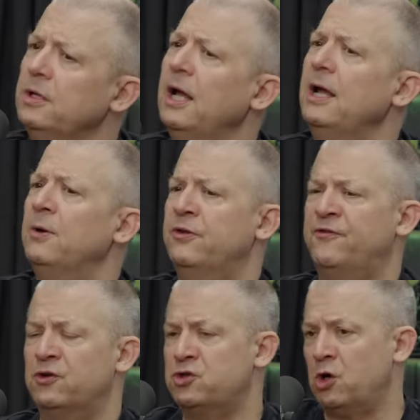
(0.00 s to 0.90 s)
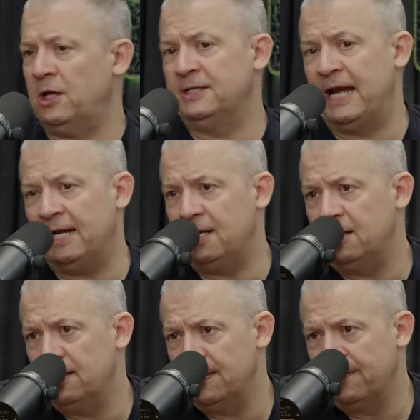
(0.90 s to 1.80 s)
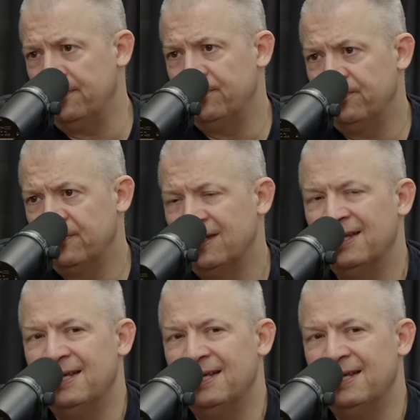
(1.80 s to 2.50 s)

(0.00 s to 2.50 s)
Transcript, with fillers: Yeah, you yeah. Did. The first girl I you dated. You said you fall easy.